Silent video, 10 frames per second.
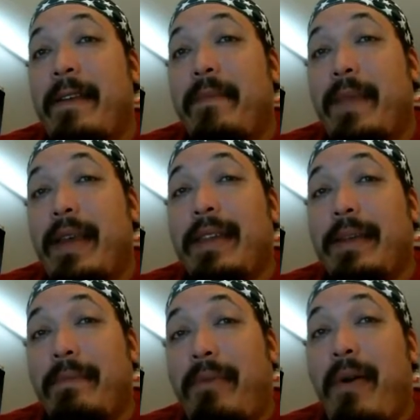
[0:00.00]
is
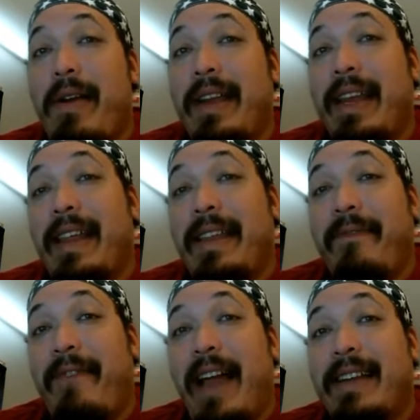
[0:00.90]
important and is in
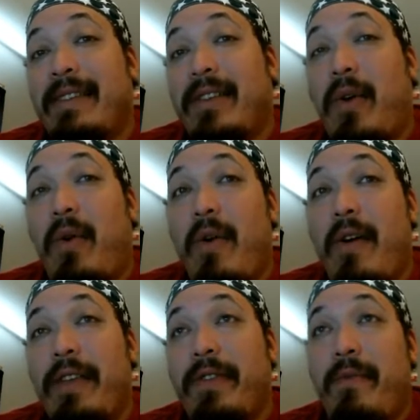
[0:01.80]
fact at the core
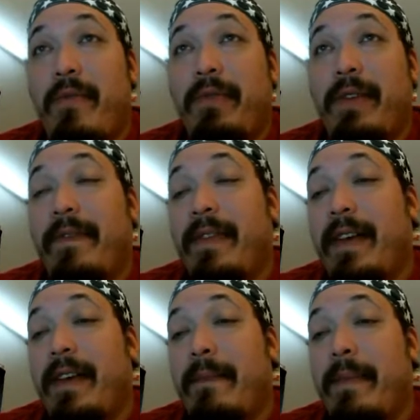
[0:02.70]
and the root of
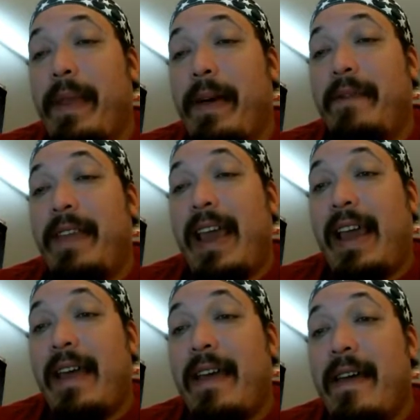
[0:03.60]

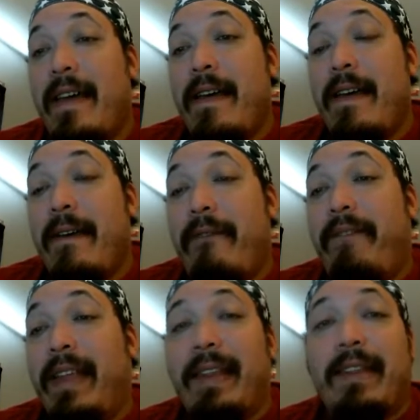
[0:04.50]
the
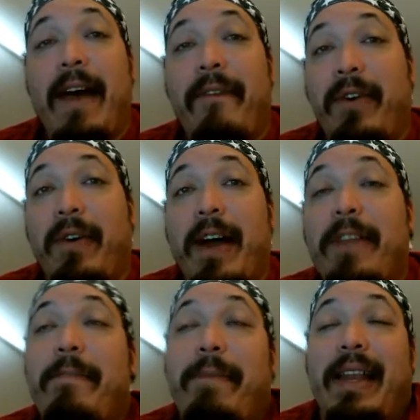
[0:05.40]
philosophical
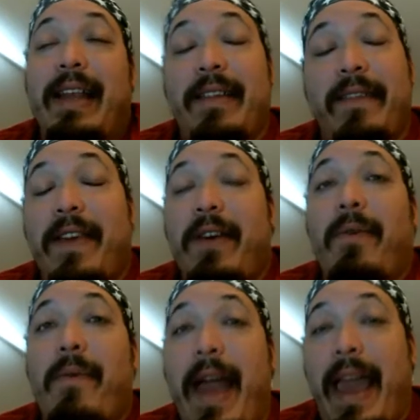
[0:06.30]
underpinnings of the
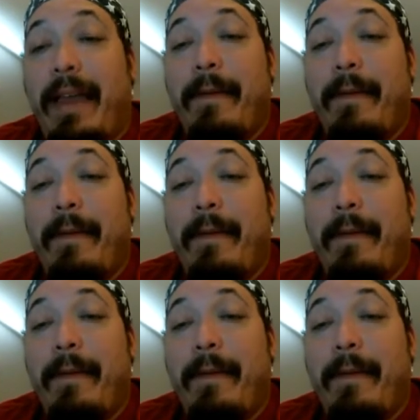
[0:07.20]
alt-right.